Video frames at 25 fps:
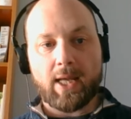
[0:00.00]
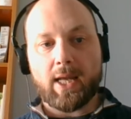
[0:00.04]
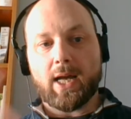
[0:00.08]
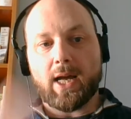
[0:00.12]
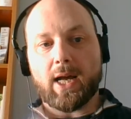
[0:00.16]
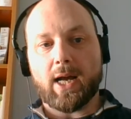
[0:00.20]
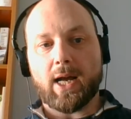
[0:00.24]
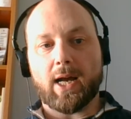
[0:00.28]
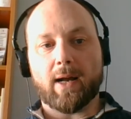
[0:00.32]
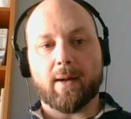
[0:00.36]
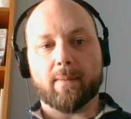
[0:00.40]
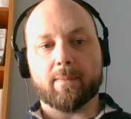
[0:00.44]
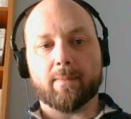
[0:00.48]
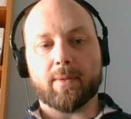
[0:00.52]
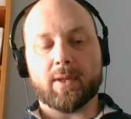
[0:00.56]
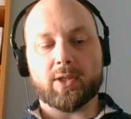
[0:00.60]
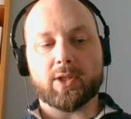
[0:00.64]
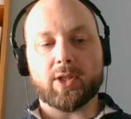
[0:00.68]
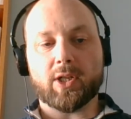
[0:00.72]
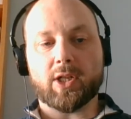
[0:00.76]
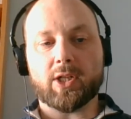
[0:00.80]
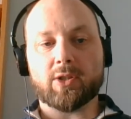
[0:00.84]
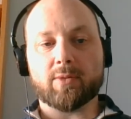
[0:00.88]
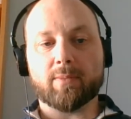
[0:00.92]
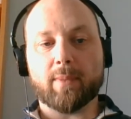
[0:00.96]
The
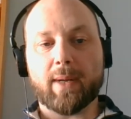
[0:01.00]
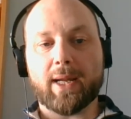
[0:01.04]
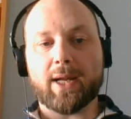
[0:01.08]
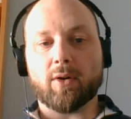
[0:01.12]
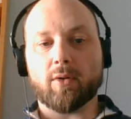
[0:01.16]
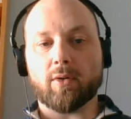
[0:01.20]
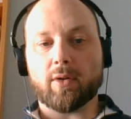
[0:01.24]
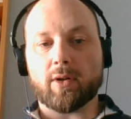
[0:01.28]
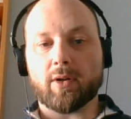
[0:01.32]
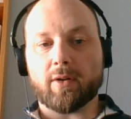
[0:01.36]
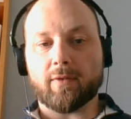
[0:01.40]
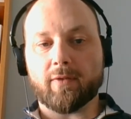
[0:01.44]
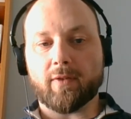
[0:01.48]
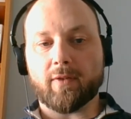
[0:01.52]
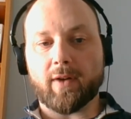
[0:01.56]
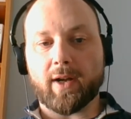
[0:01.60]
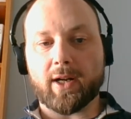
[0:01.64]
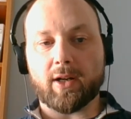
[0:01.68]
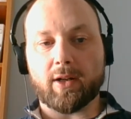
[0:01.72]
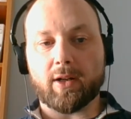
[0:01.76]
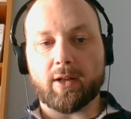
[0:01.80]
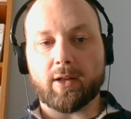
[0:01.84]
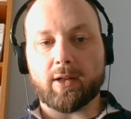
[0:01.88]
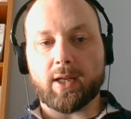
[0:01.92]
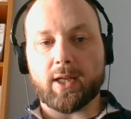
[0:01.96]
judge may order a
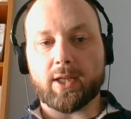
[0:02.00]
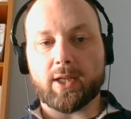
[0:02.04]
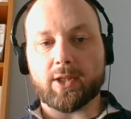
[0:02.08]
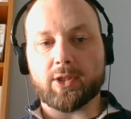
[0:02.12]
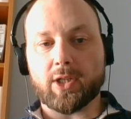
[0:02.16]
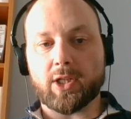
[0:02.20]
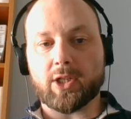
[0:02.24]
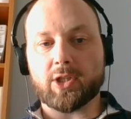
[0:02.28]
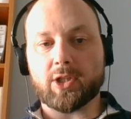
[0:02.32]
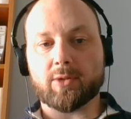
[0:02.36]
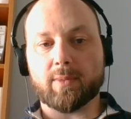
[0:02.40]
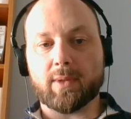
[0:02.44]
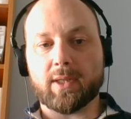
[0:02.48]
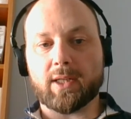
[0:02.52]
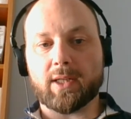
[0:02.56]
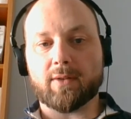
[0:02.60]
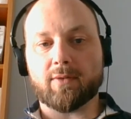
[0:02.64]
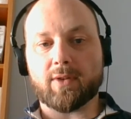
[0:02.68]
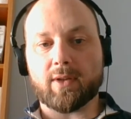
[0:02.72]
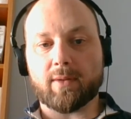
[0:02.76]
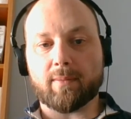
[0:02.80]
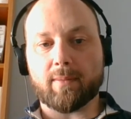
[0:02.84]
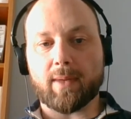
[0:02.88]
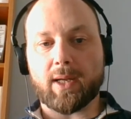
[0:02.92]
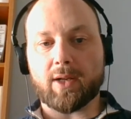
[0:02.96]
final judgment if
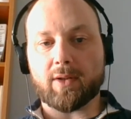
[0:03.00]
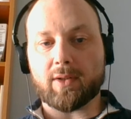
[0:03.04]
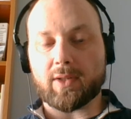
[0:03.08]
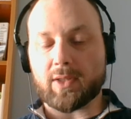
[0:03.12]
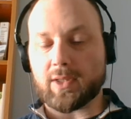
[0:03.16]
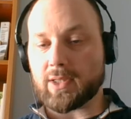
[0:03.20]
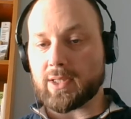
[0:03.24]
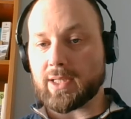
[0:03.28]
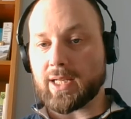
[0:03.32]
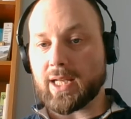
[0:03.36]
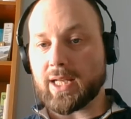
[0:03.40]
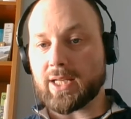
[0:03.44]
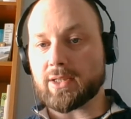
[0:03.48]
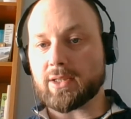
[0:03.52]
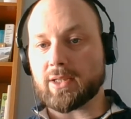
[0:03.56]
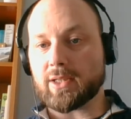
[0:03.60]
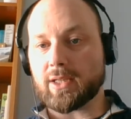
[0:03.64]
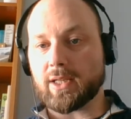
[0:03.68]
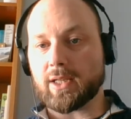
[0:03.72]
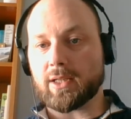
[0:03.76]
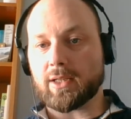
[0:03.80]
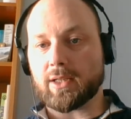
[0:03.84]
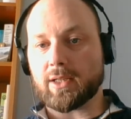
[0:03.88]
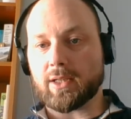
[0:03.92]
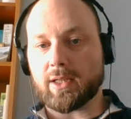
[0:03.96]
the amount is less
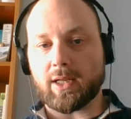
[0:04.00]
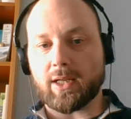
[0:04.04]
than